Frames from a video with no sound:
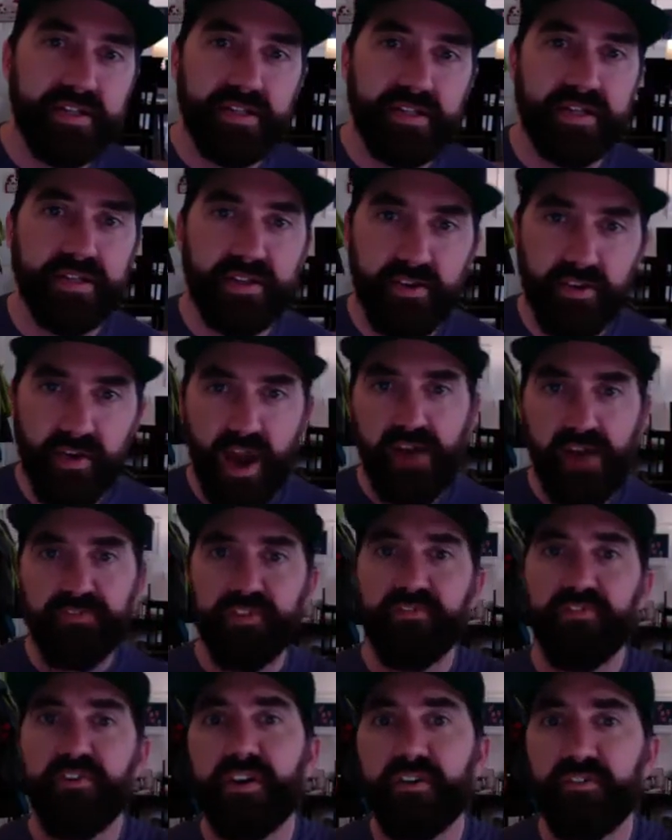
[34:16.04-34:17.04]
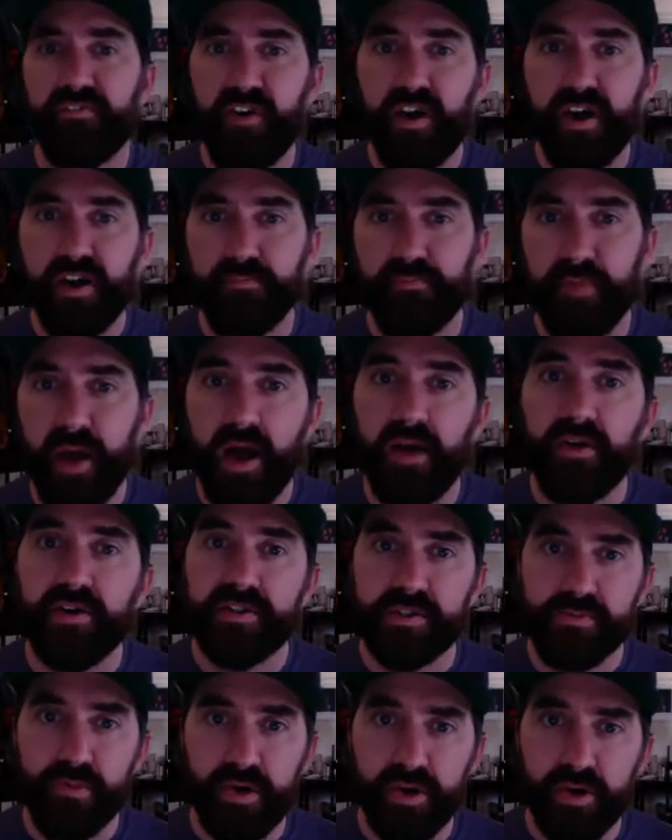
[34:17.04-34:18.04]
you have to find a fine
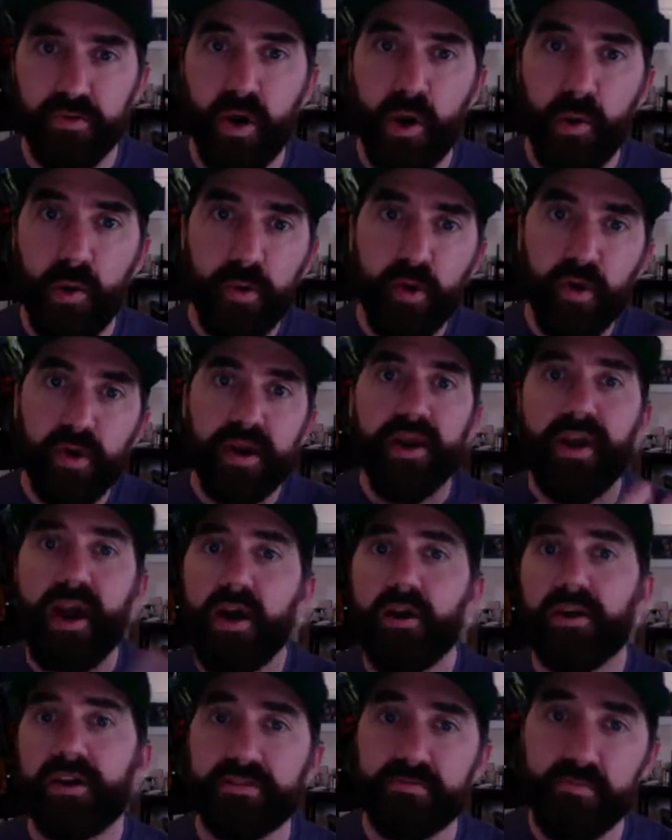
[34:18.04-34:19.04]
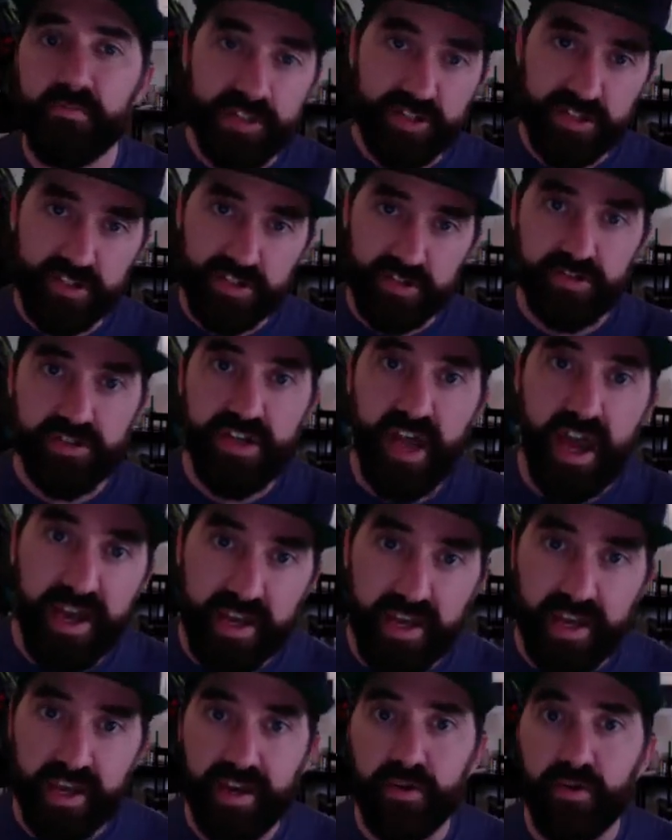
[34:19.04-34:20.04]
balance where you are putting out as much as you're
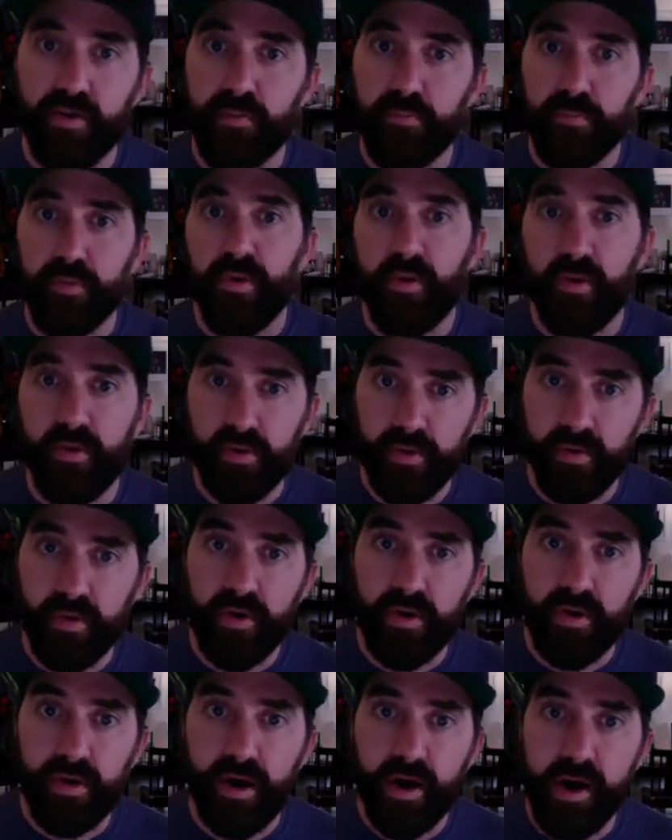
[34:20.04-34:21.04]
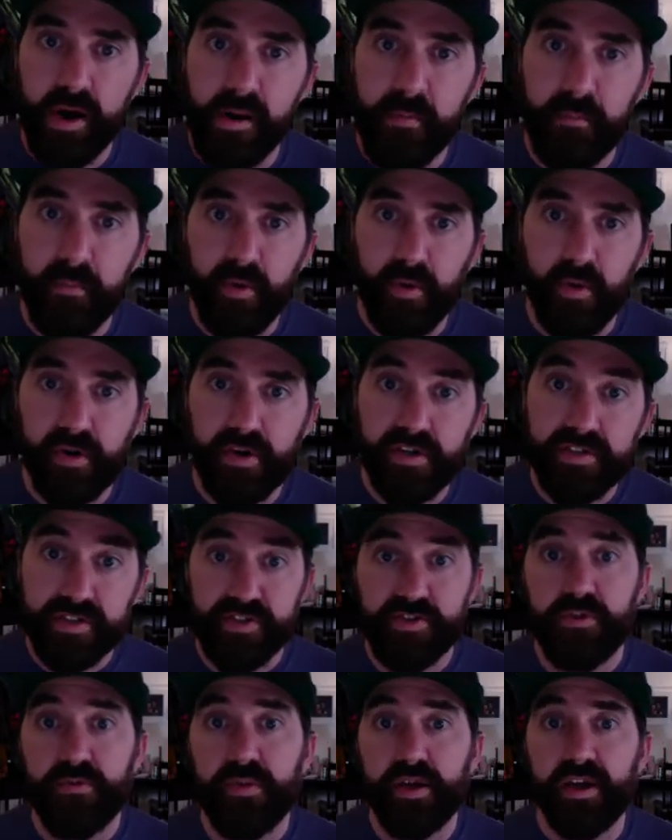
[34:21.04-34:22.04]
taking, or
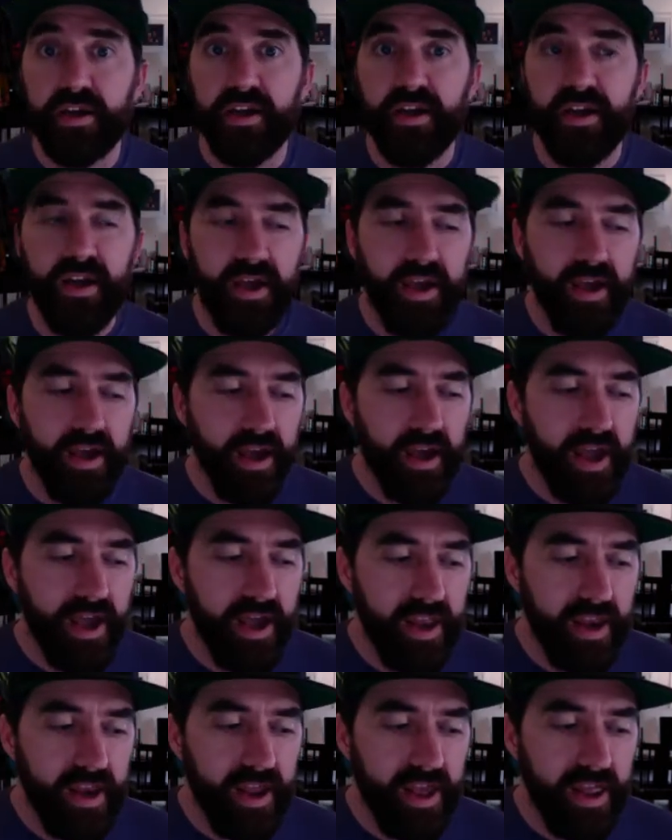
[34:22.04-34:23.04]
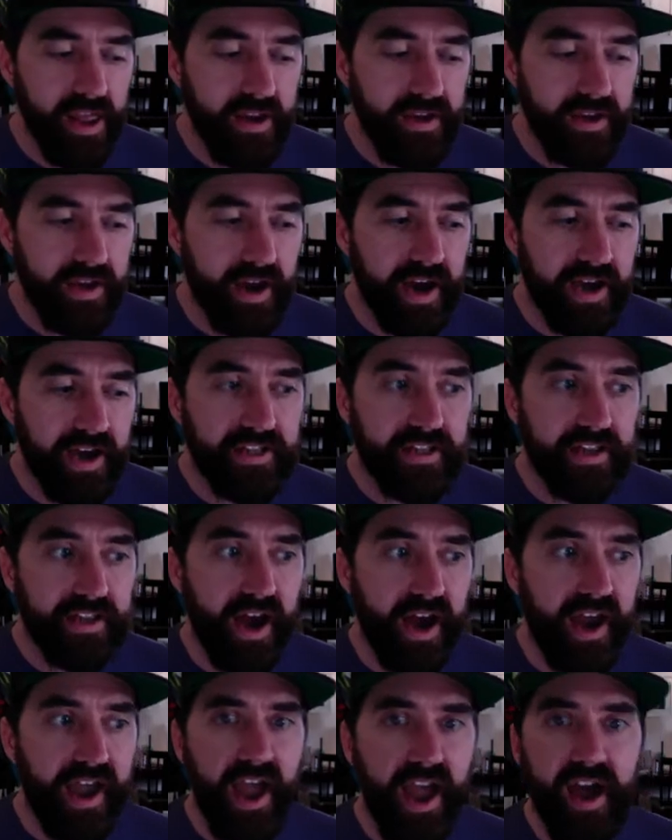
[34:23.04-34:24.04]
consuming. And
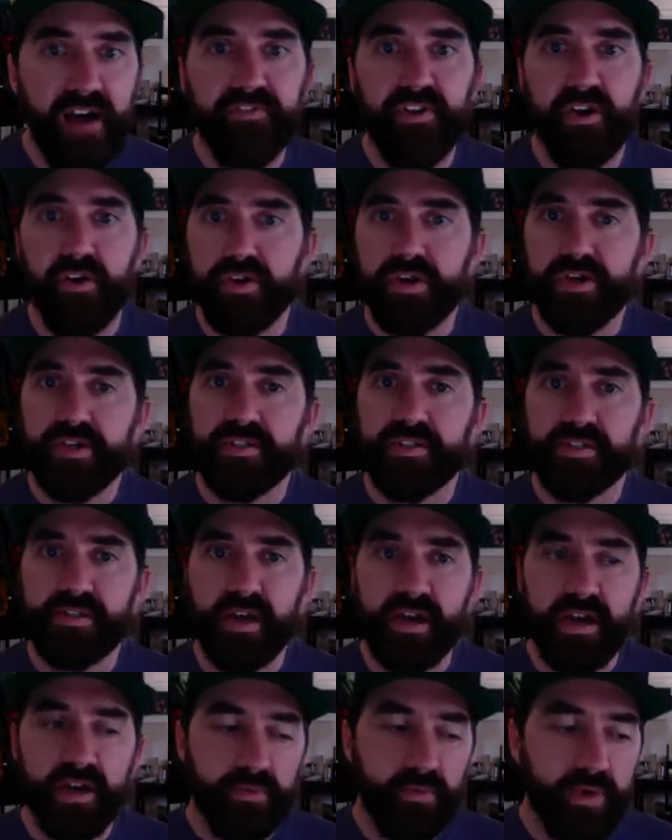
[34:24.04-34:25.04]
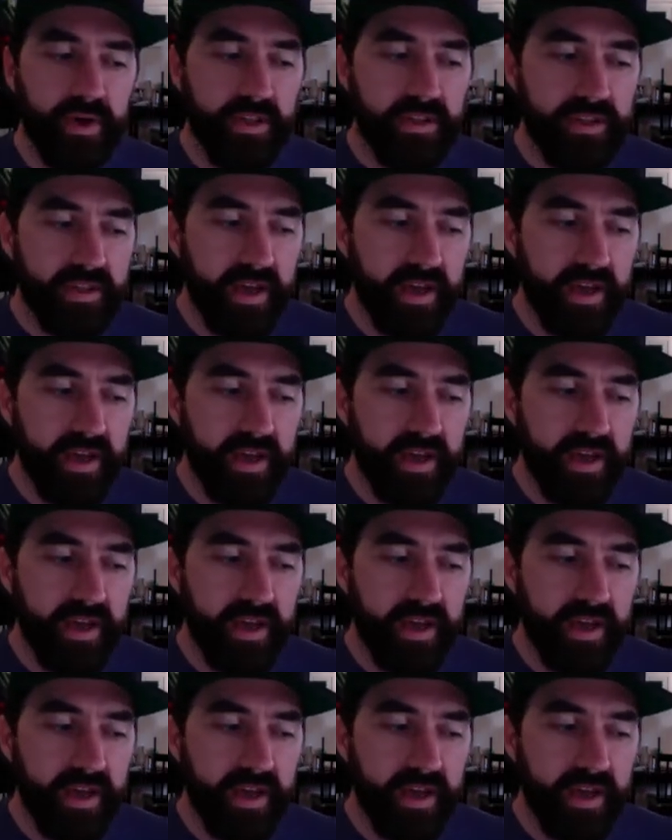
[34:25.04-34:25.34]
I have noticed, like with